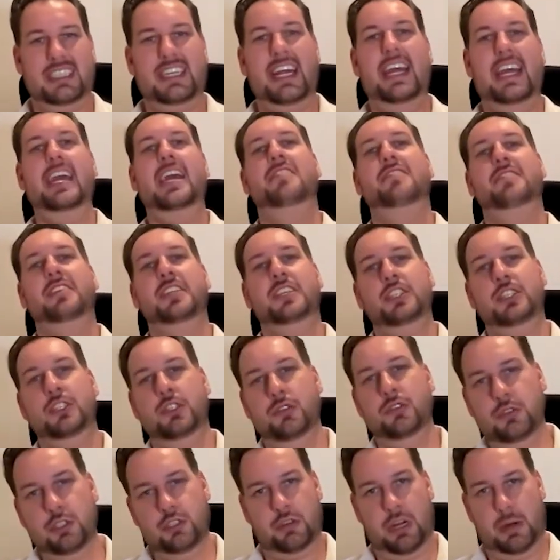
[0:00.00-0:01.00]
they have a
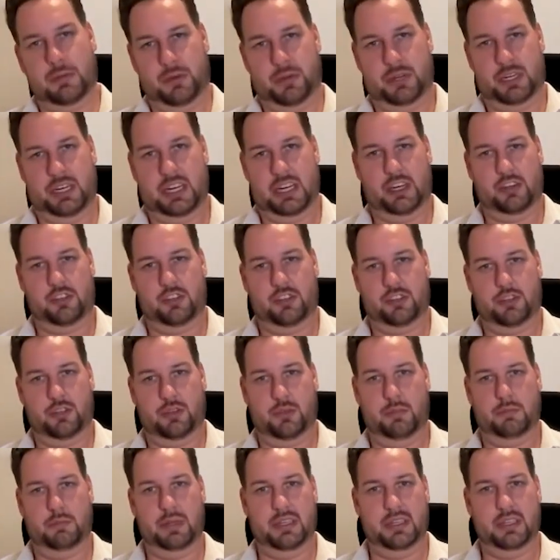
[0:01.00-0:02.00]
huge reputation
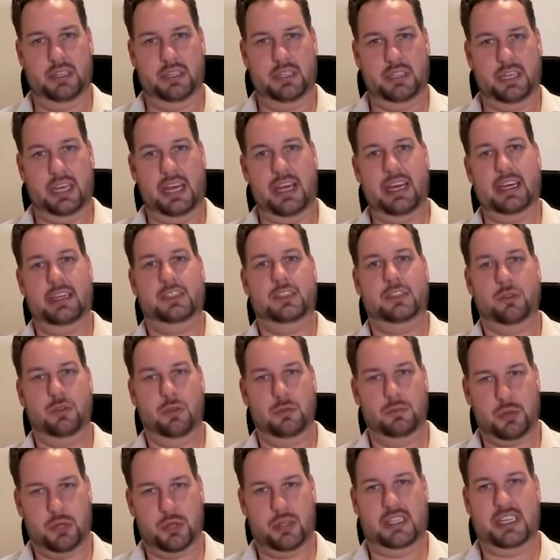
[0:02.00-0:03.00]
to build and
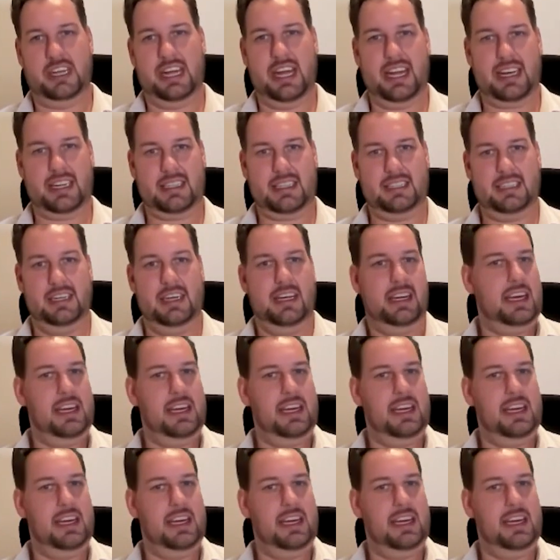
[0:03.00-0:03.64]
to protect